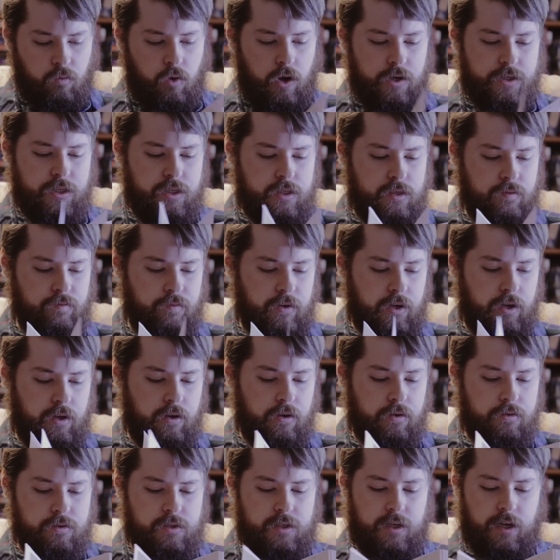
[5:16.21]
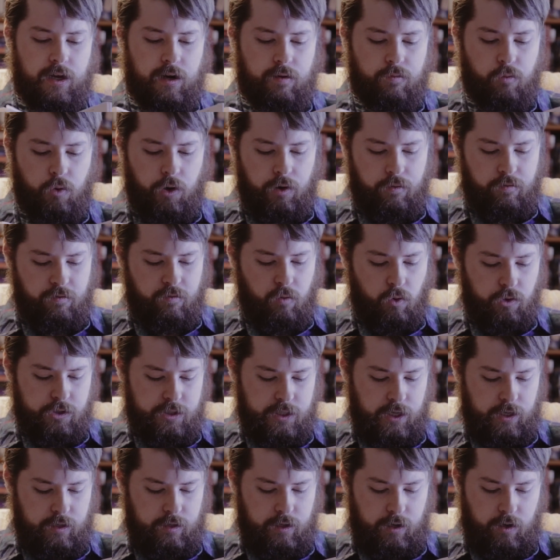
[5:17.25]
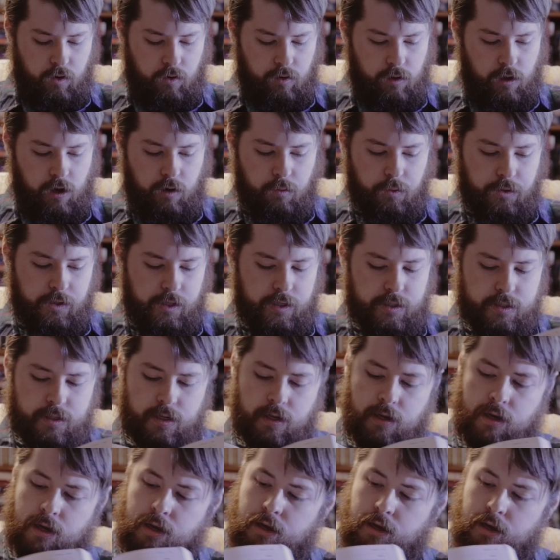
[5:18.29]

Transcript: watching some videos to kind of reinforce it that go along with this.